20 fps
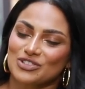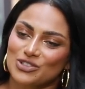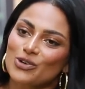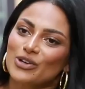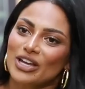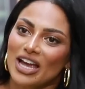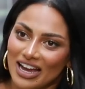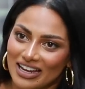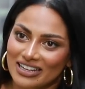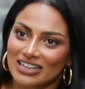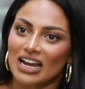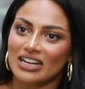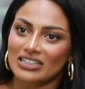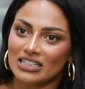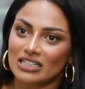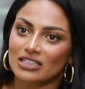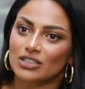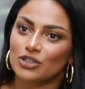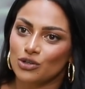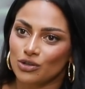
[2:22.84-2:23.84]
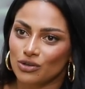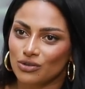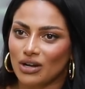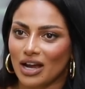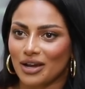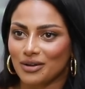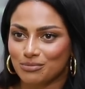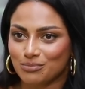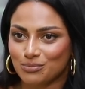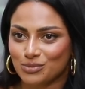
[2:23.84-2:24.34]
So
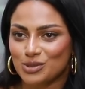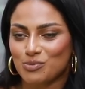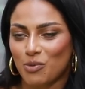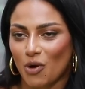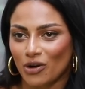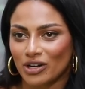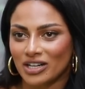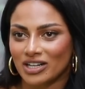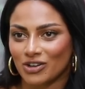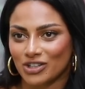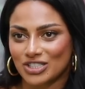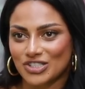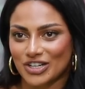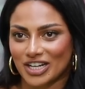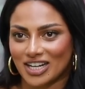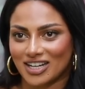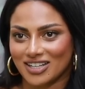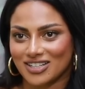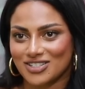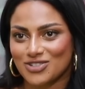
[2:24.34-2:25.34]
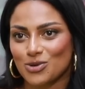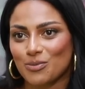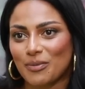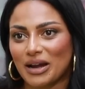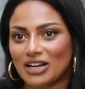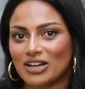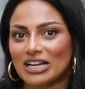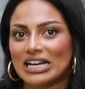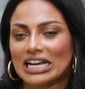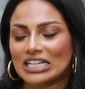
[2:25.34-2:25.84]
yeah, I was born in Australia. So
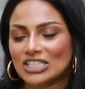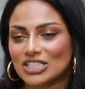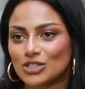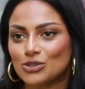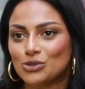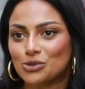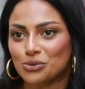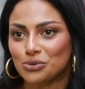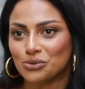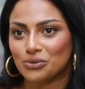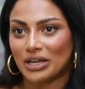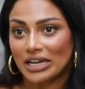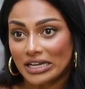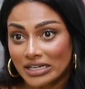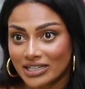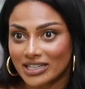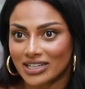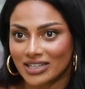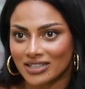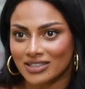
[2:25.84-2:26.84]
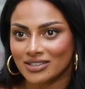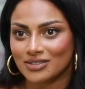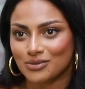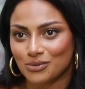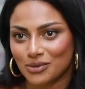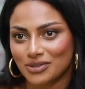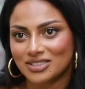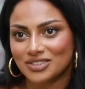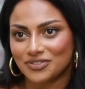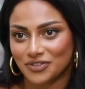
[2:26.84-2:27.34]
my connection to India
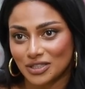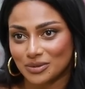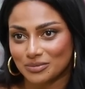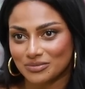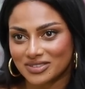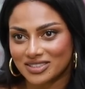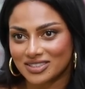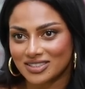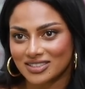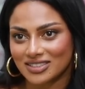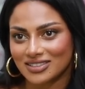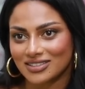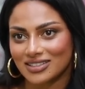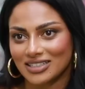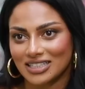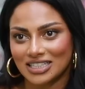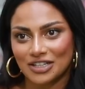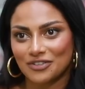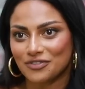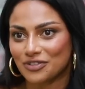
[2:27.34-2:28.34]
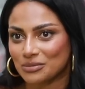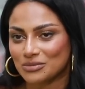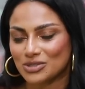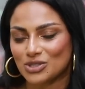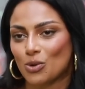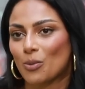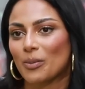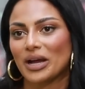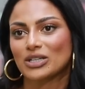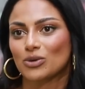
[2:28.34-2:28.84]
was films. Indian
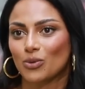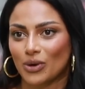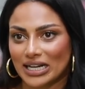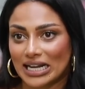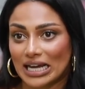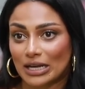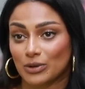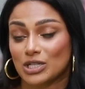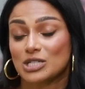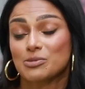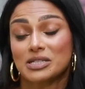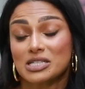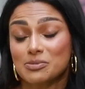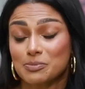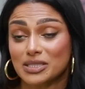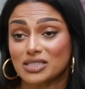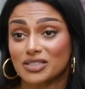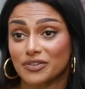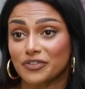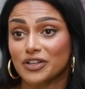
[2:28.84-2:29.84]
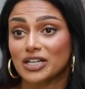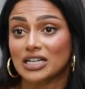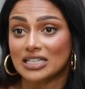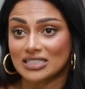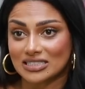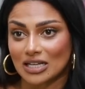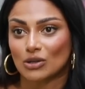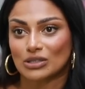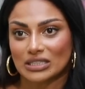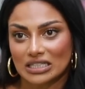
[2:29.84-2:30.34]
films, no matter what language, but
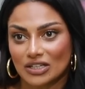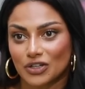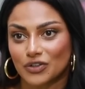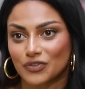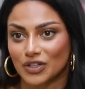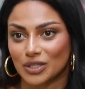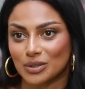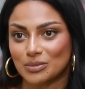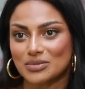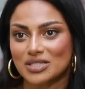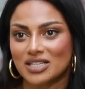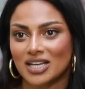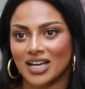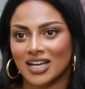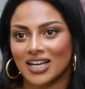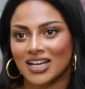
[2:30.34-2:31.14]
specifically South Indian films.